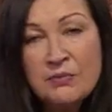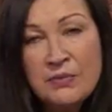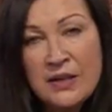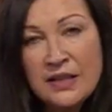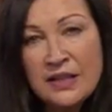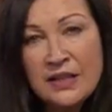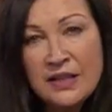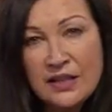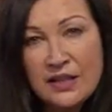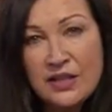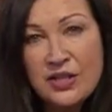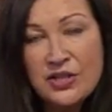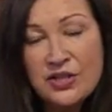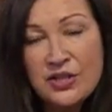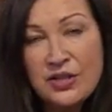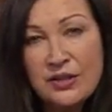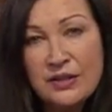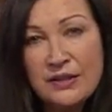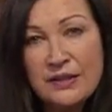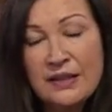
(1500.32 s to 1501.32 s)

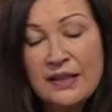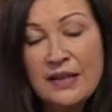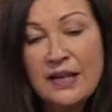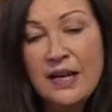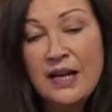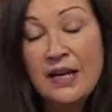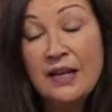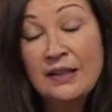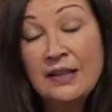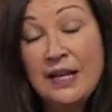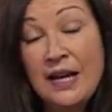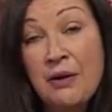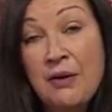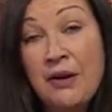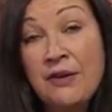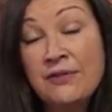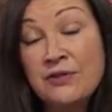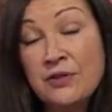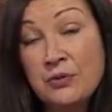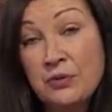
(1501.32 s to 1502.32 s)
medication. And now
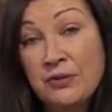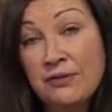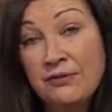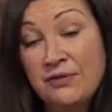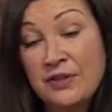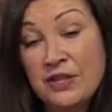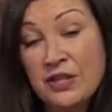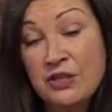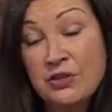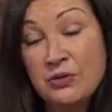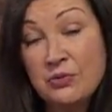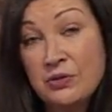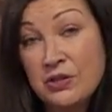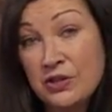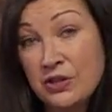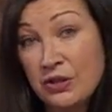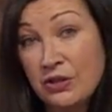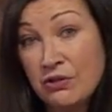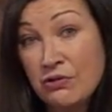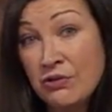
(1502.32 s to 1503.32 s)
after we finished
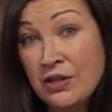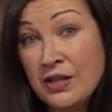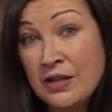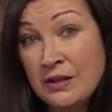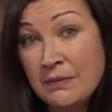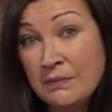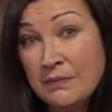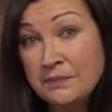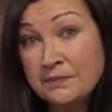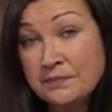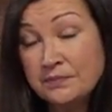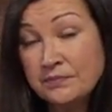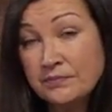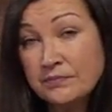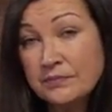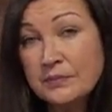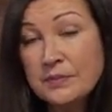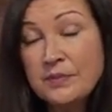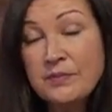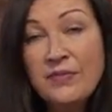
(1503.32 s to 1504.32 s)
with the cream,
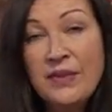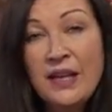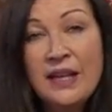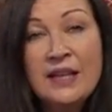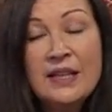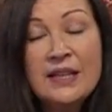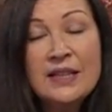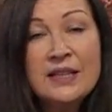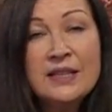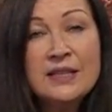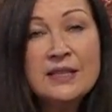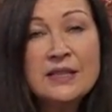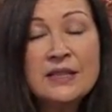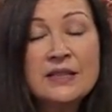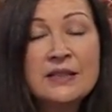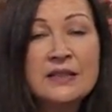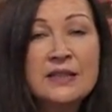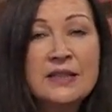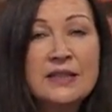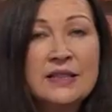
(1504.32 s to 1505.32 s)
he
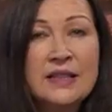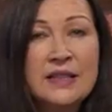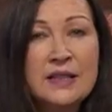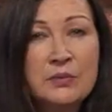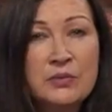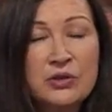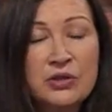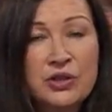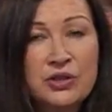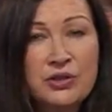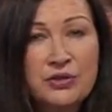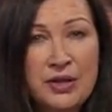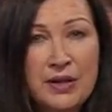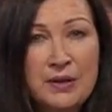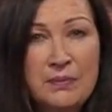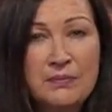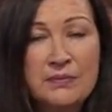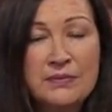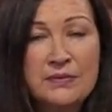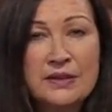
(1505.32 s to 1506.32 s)
didn't need any more
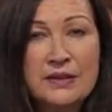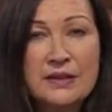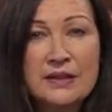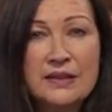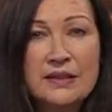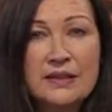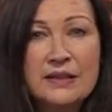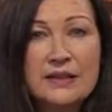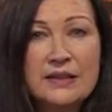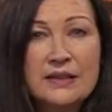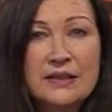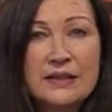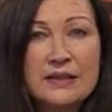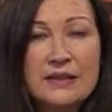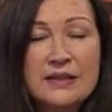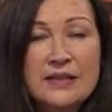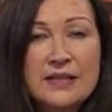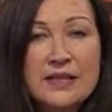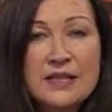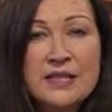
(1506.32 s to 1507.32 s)
cream.
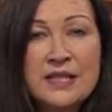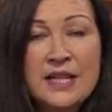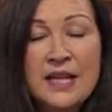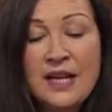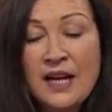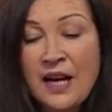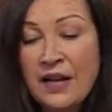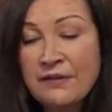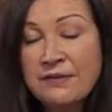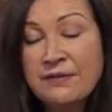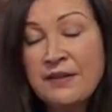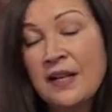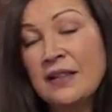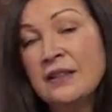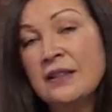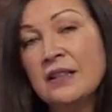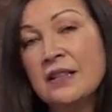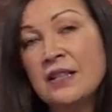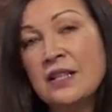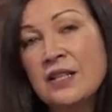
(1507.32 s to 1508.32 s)
Today I
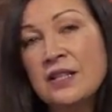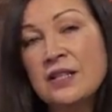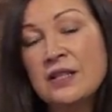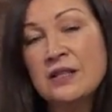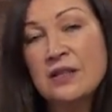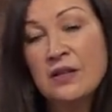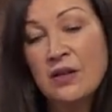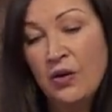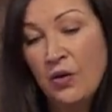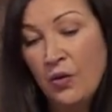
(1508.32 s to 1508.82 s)
find that he's